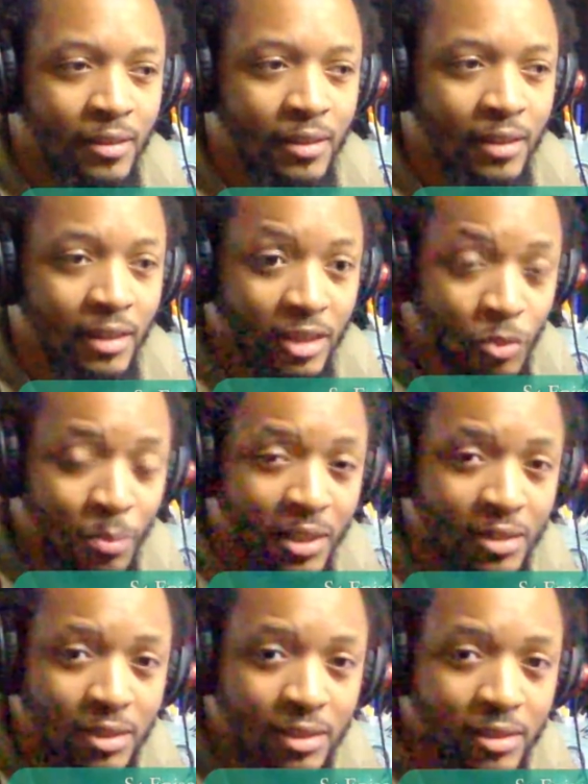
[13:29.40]
and these
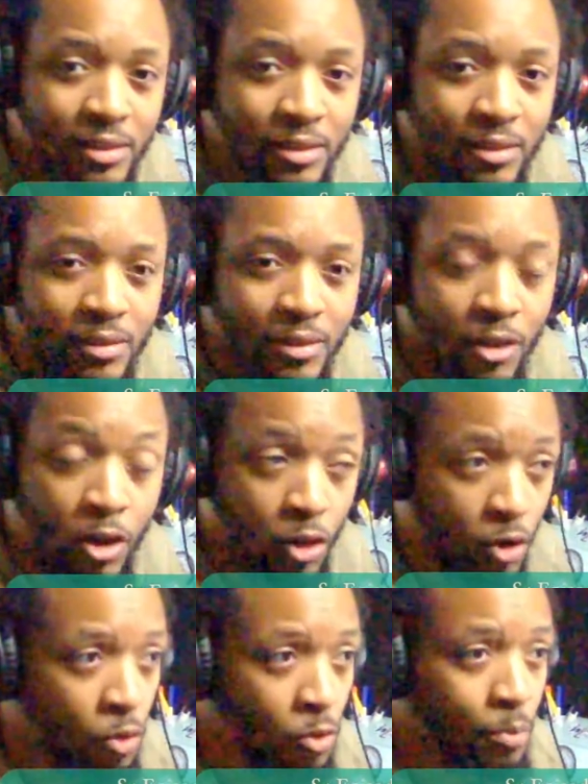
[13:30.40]
businesses are
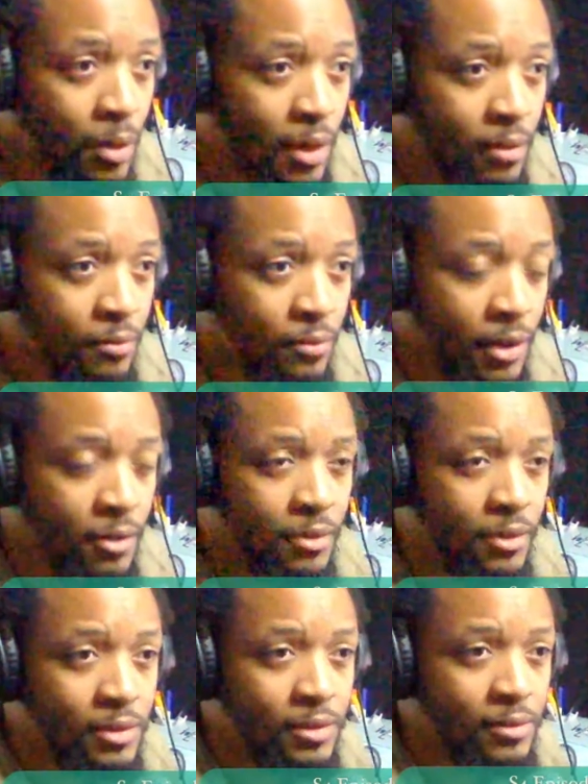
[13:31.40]
owned by
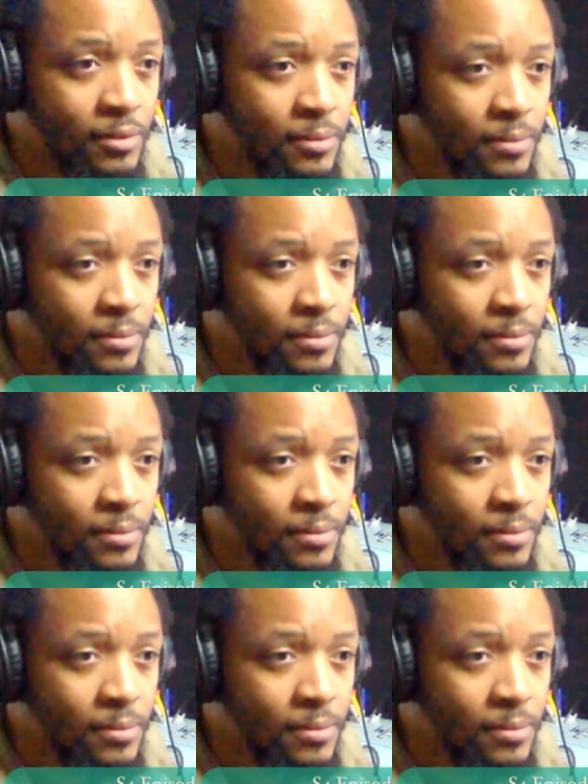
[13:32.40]
veterans.